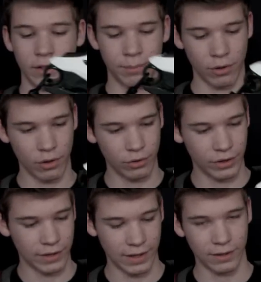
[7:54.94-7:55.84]
its pros
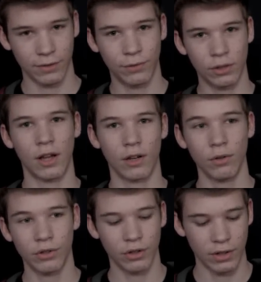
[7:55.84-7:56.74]
is that it's full out,
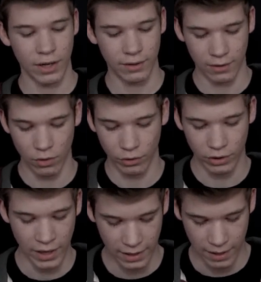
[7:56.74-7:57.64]
which is nice. It holds
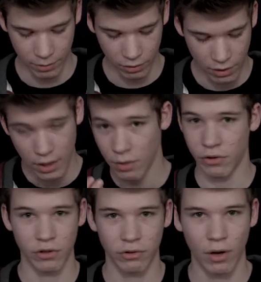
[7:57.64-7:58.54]
10 ammo,
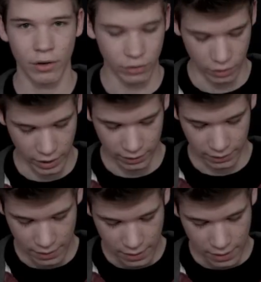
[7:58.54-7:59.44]
which is also nice.
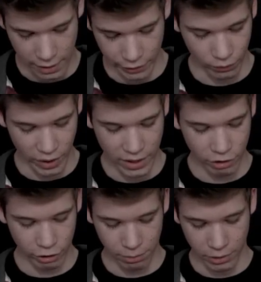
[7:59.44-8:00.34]
Uh, the
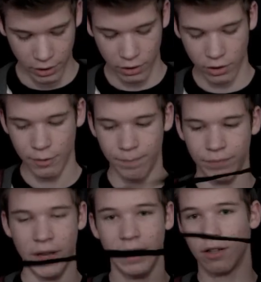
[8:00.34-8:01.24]
range is pretty good,
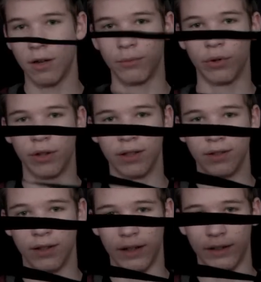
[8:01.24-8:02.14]
and it comes with
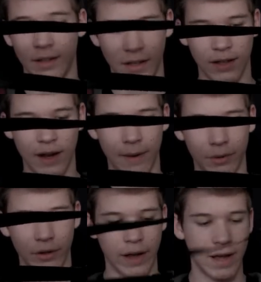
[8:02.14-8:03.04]
this uh, sling
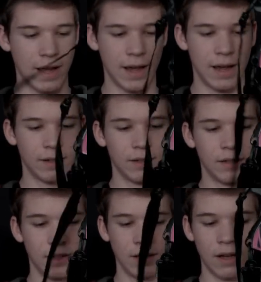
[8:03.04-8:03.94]
adapter and
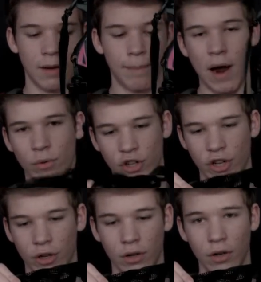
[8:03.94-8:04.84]
the uh, pouch
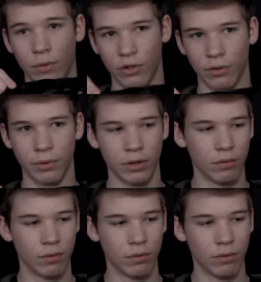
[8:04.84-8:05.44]
here, which is pretty